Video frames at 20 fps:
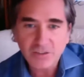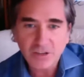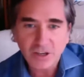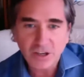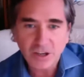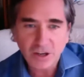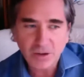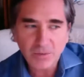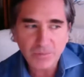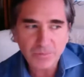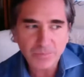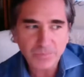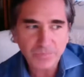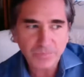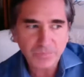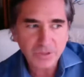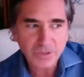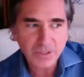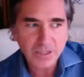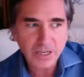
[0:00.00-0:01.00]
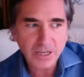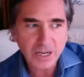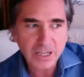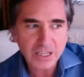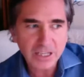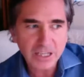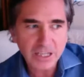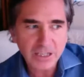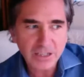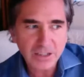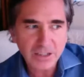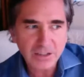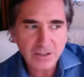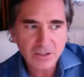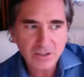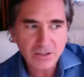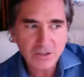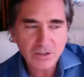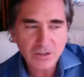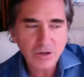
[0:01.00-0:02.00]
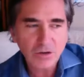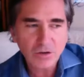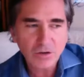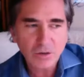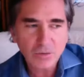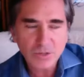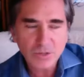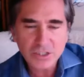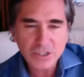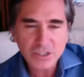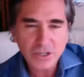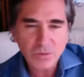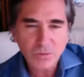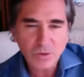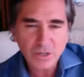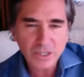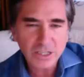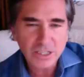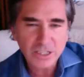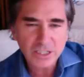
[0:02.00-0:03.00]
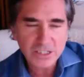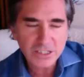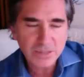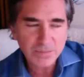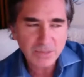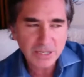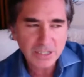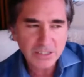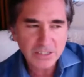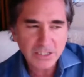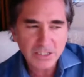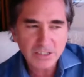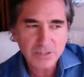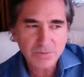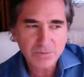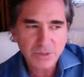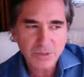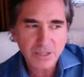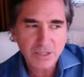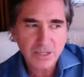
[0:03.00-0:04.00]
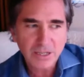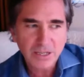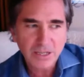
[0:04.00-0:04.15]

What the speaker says: And I think you don't always know what it is that makes sense, but